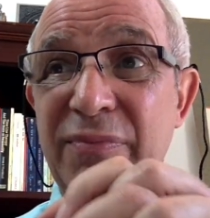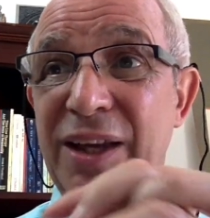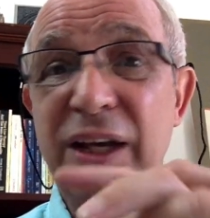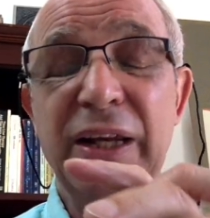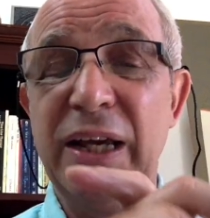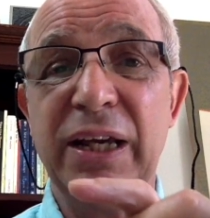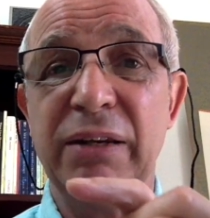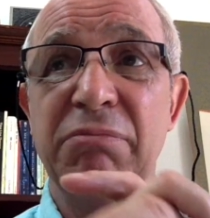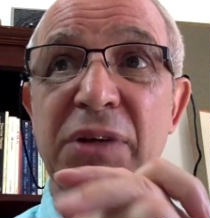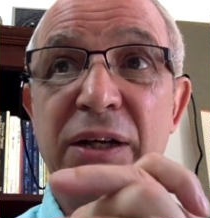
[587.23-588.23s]

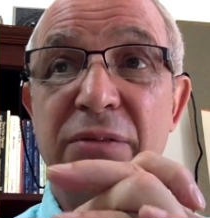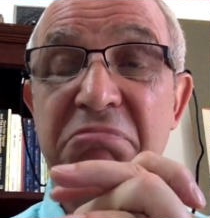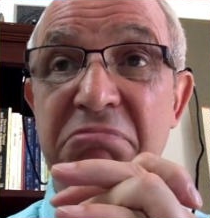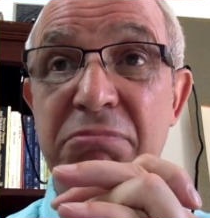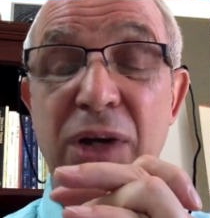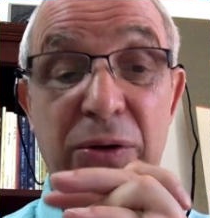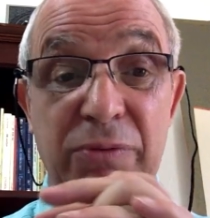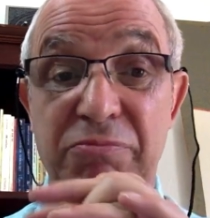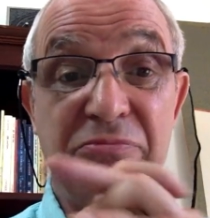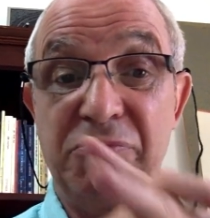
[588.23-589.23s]
in
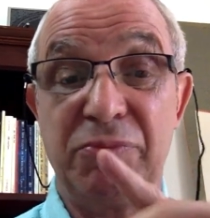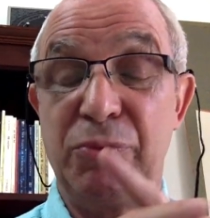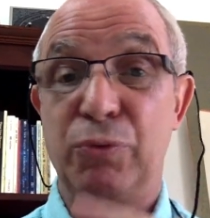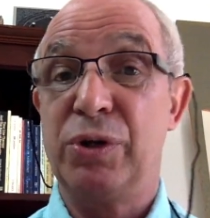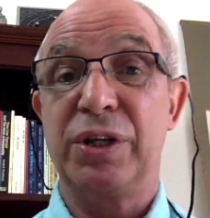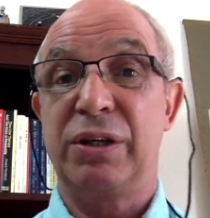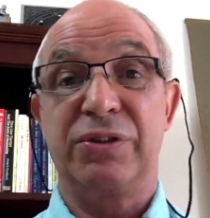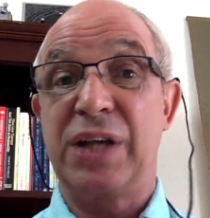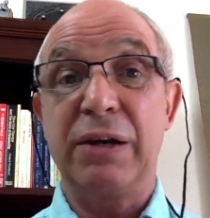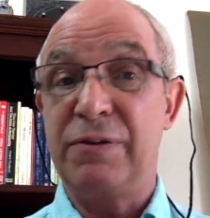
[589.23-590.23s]
working,
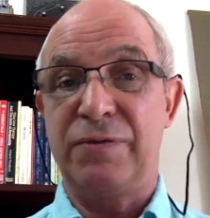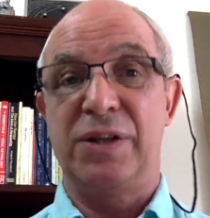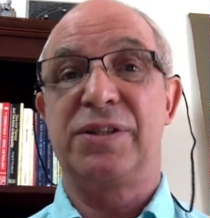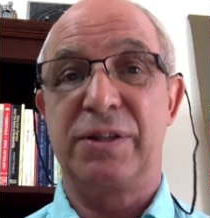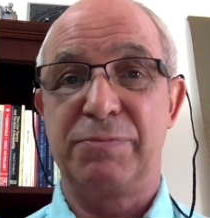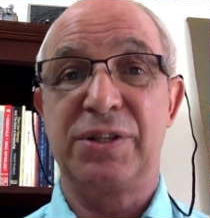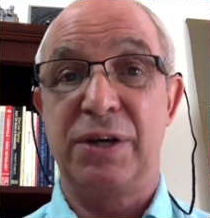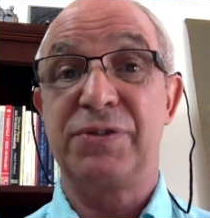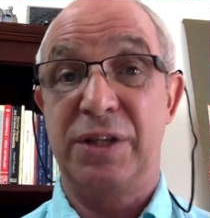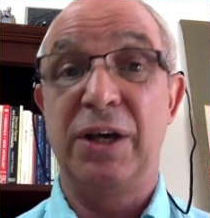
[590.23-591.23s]
sacrificing
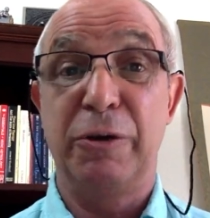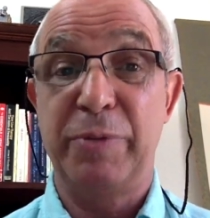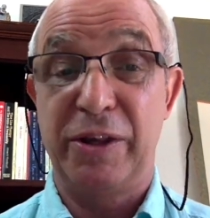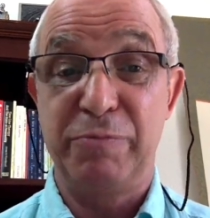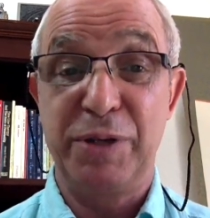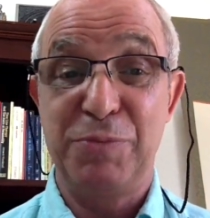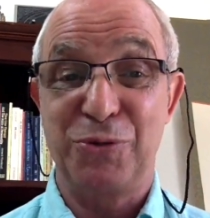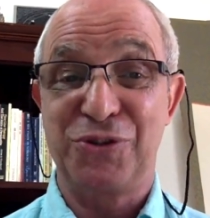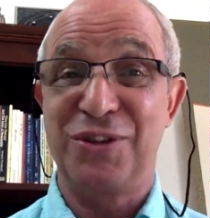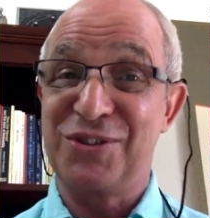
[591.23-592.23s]
themselves to help other people.
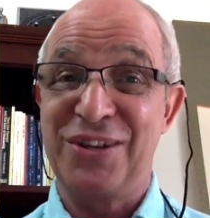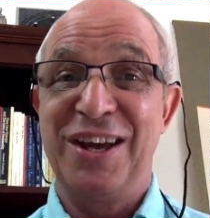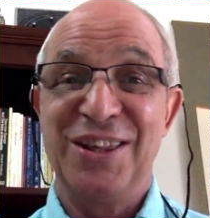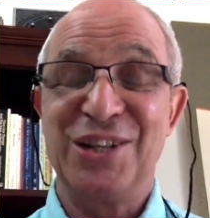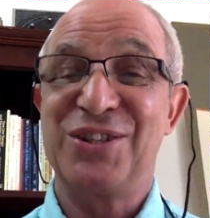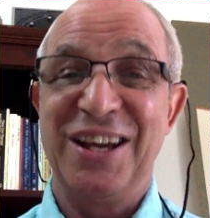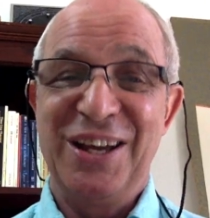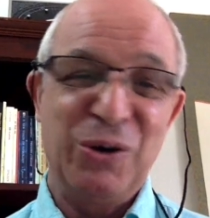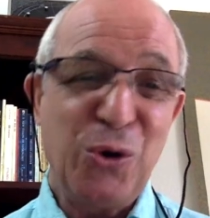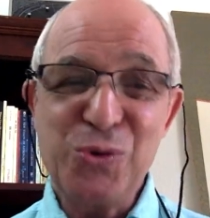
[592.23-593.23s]
So there's
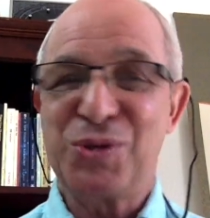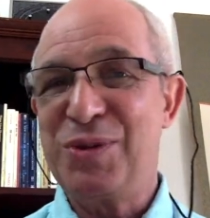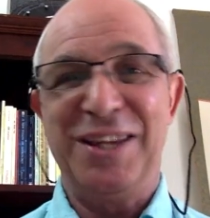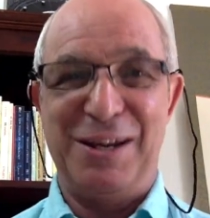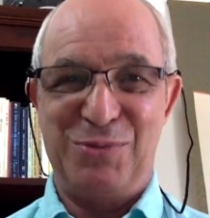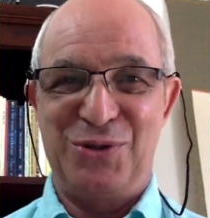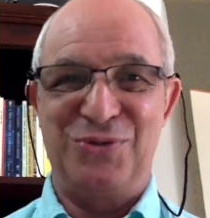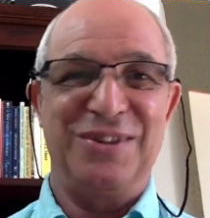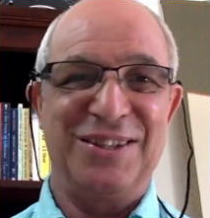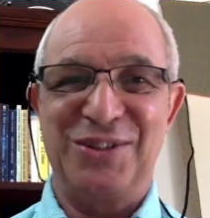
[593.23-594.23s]
always with
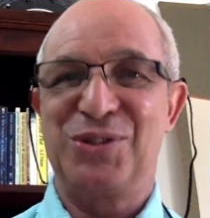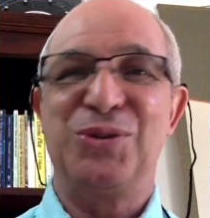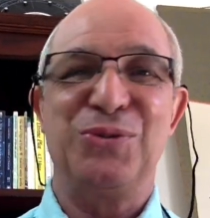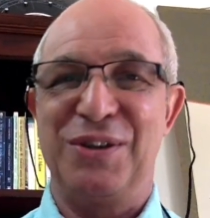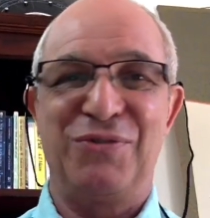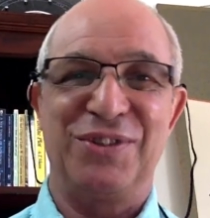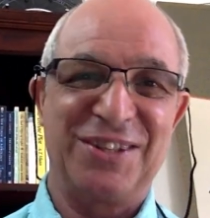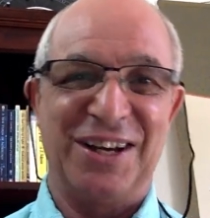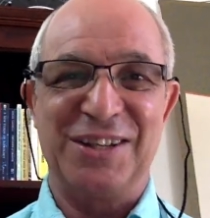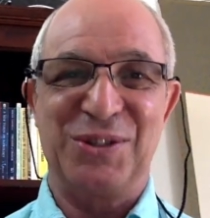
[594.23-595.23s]
Neptune, there's 2 different
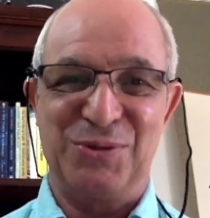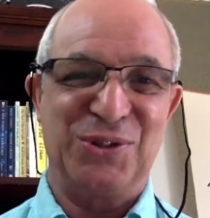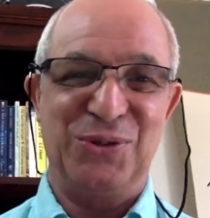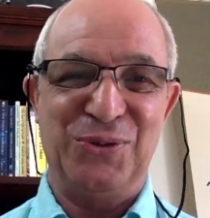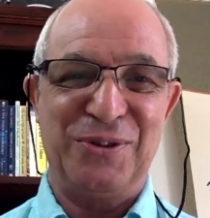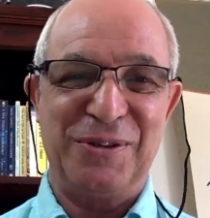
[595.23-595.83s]
sides to a story.